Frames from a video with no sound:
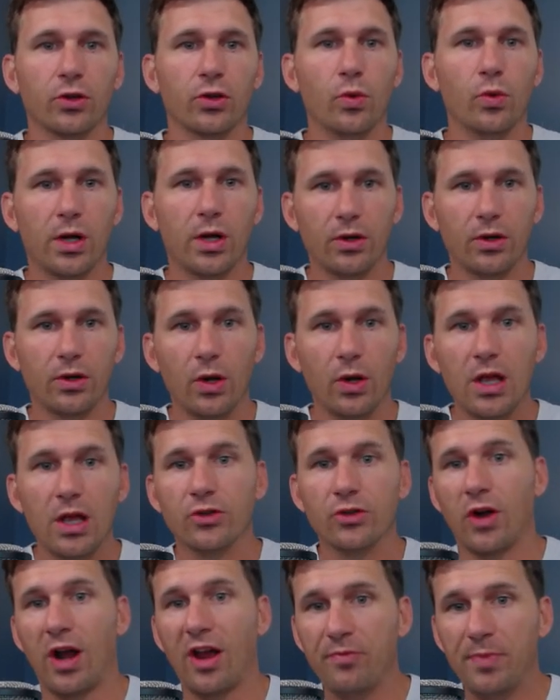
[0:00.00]
You want to
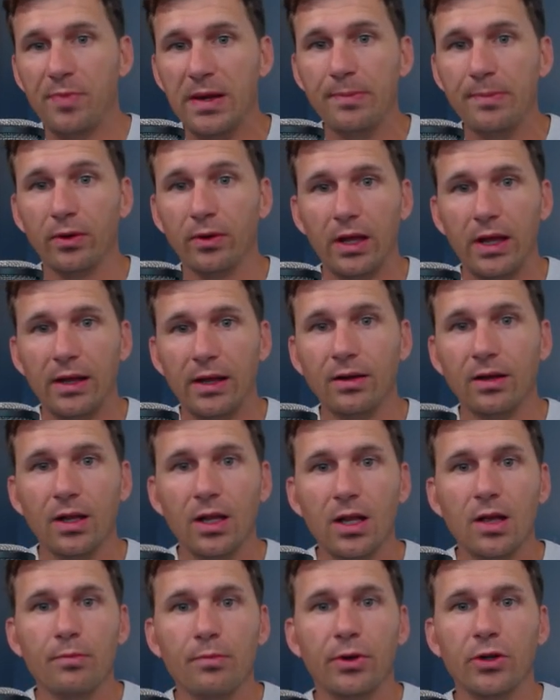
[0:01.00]
drive people in,
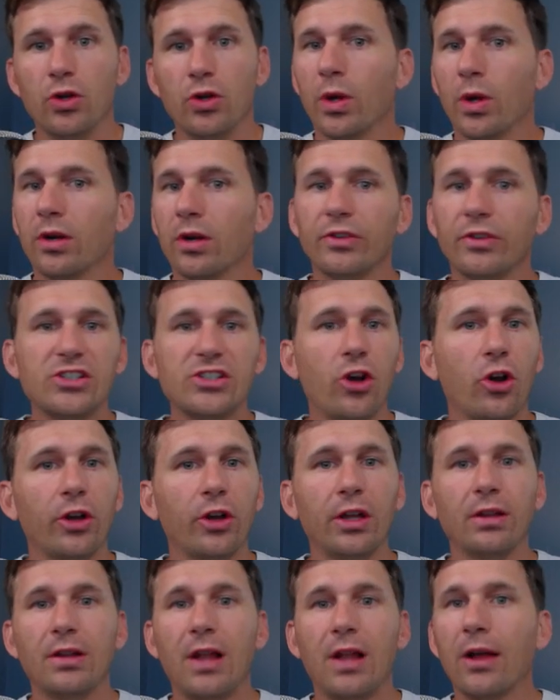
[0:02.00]
but you want to
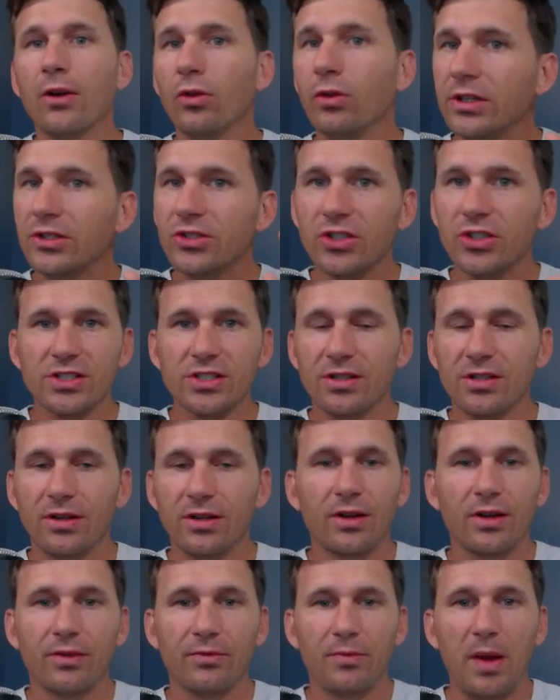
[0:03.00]
retarget not only just,
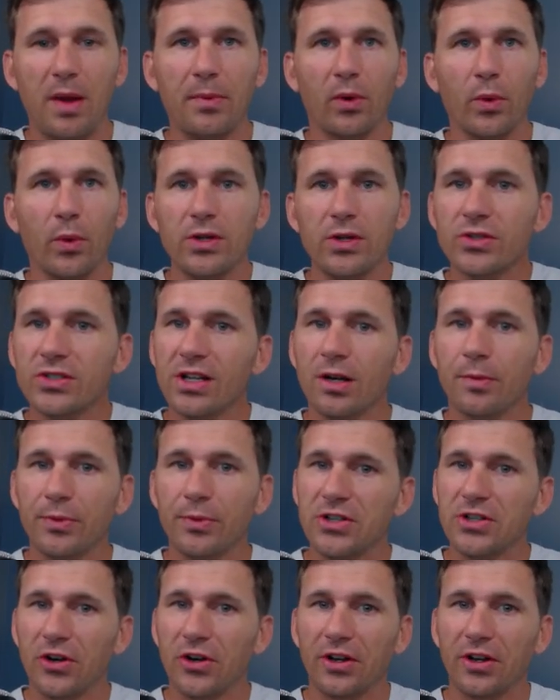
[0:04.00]
remember, when you set up
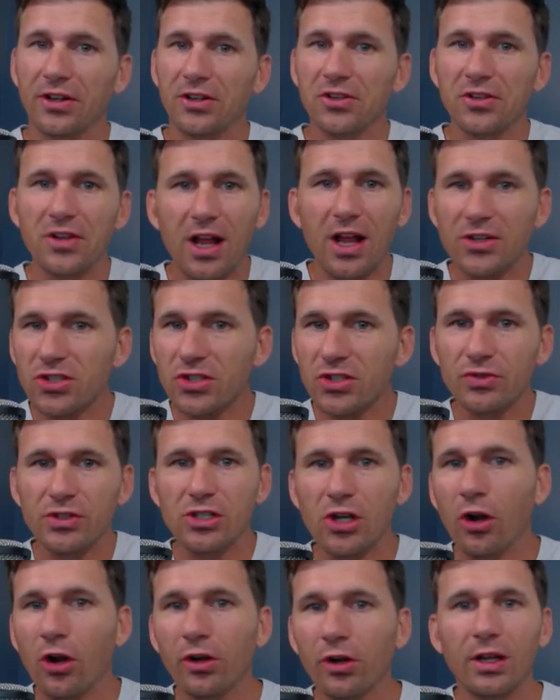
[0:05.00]
retargeting, you're not just
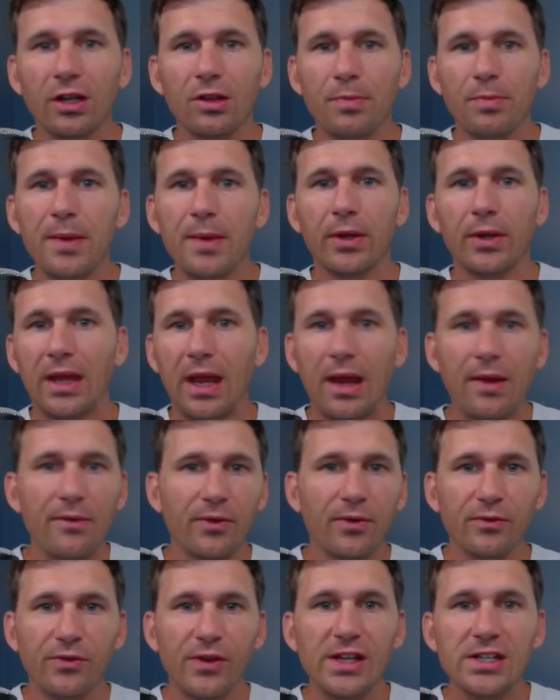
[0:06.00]
retargeting the people that came
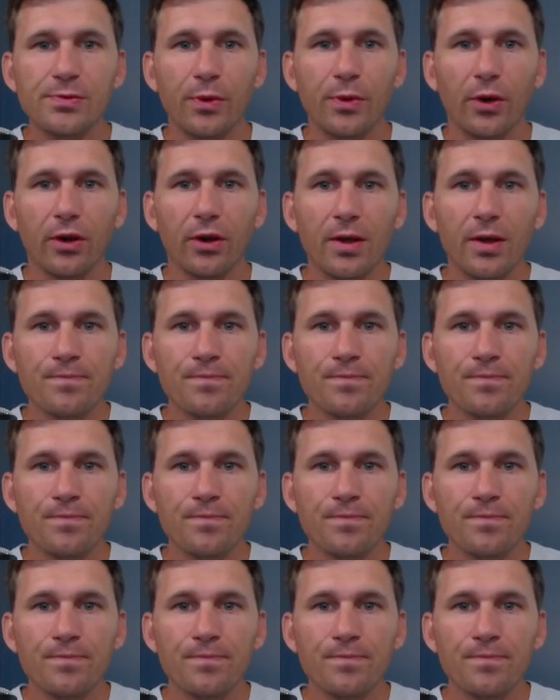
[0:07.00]
from Facebook.